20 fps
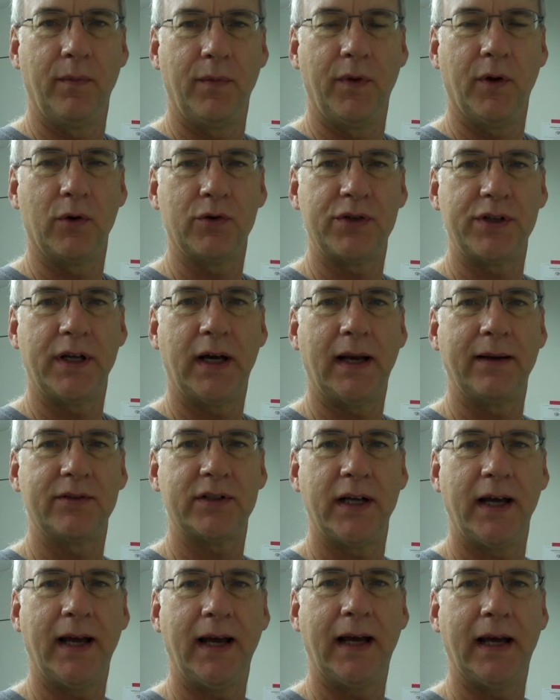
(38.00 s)
those
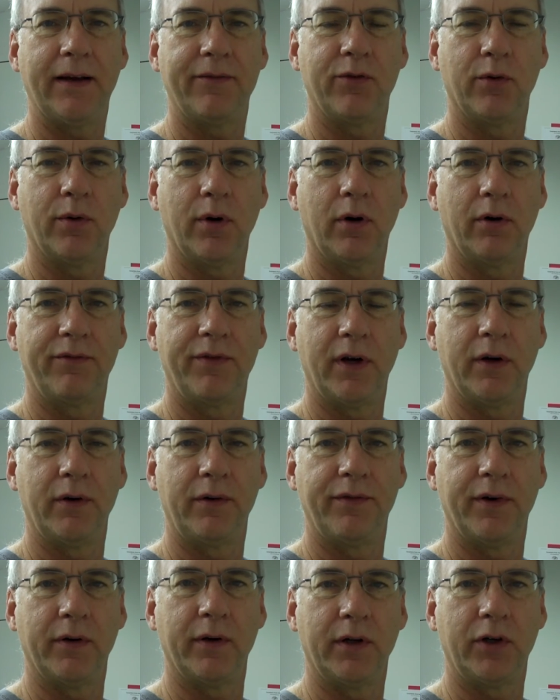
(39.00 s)
knives have are
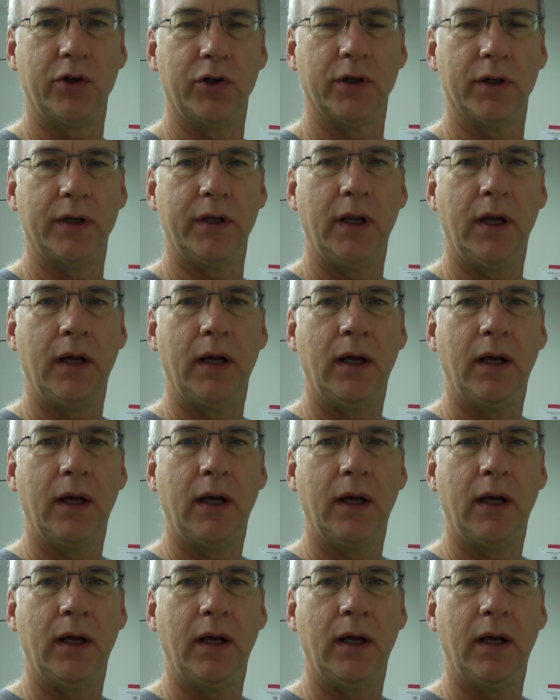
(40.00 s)
very, very good.